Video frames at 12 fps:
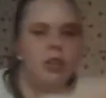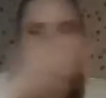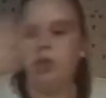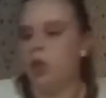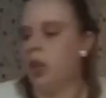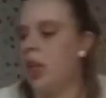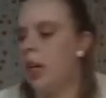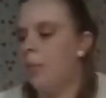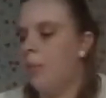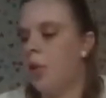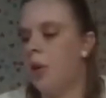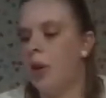just
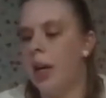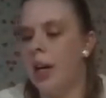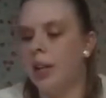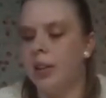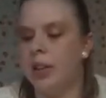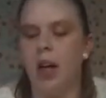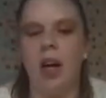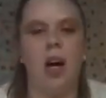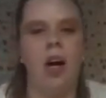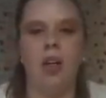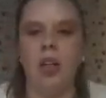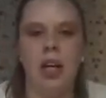keep doing it until
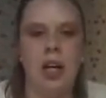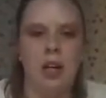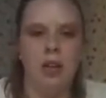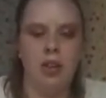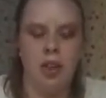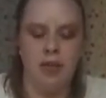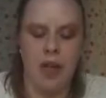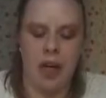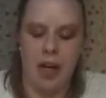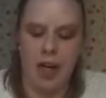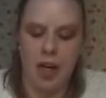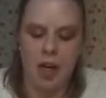all the kiddos have done
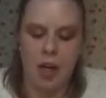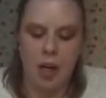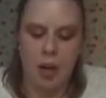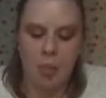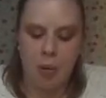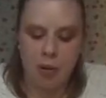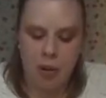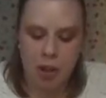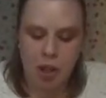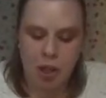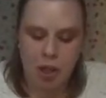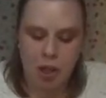it. But what you're
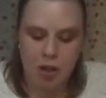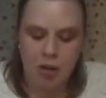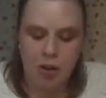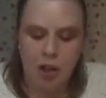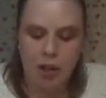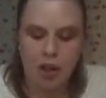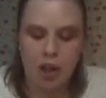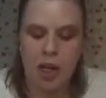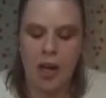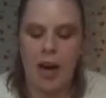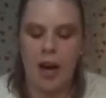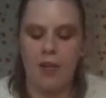going to do is you're going
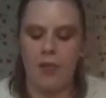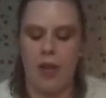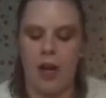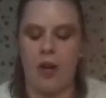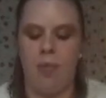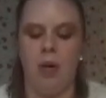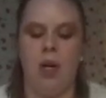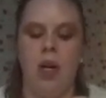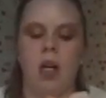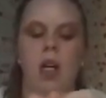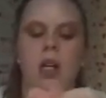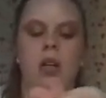to have them
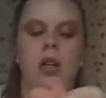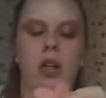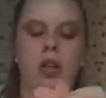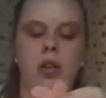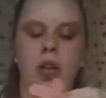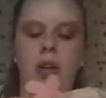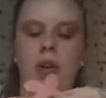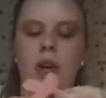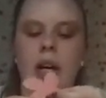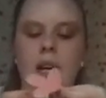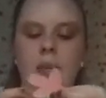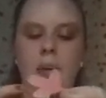glue the
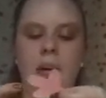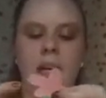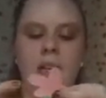green piece